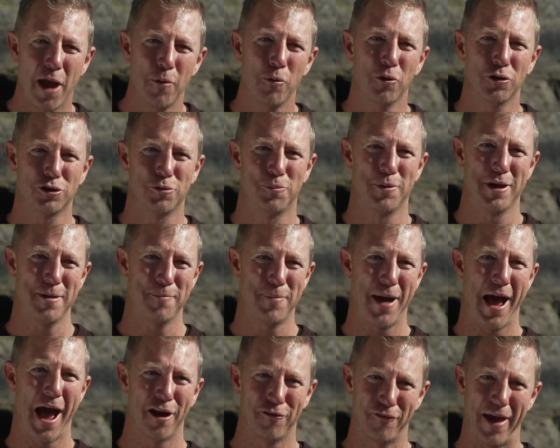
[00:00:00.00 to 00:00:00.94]
he wanted to be a
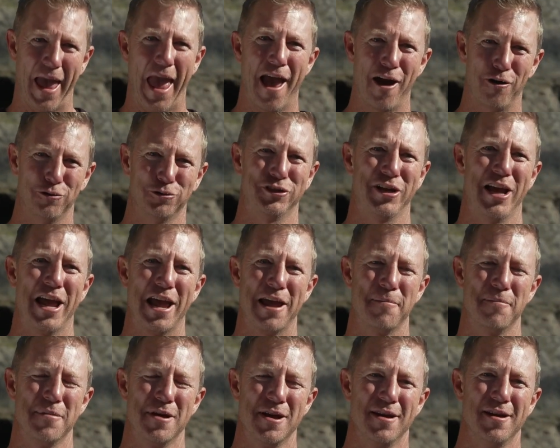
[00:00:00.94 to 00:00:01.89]
part of our
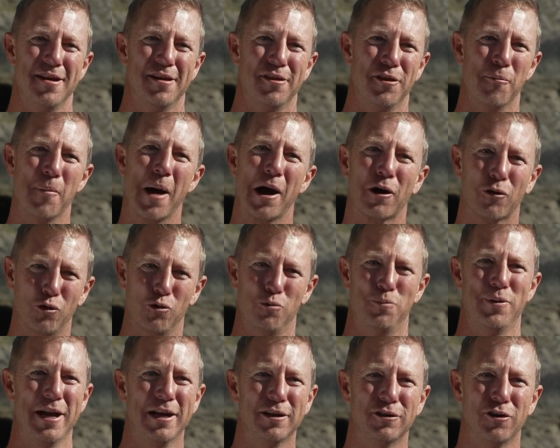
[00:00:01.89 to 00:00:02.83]
team, the Mongrel
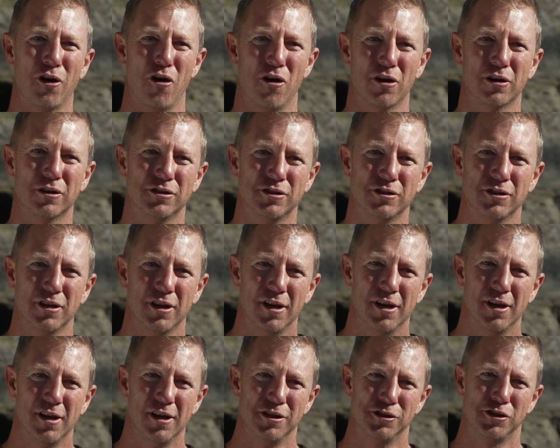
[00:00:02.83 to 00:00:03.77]
Pig Dogs.
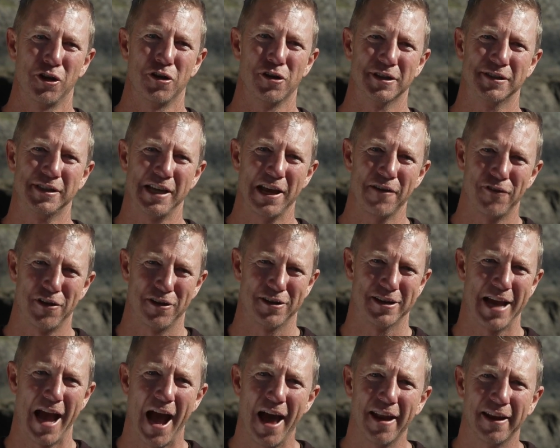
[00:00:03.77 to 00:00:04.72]
So to see if
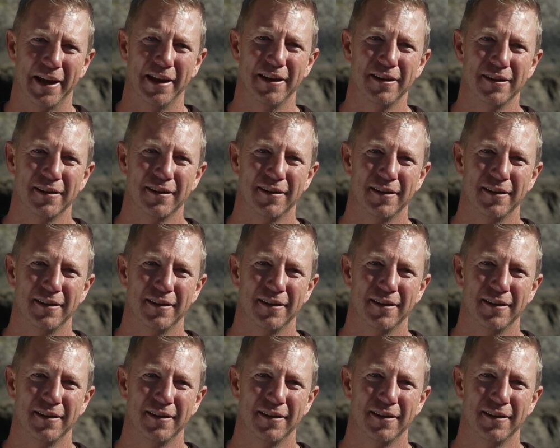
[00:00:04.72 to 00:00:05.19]
he'd cut it,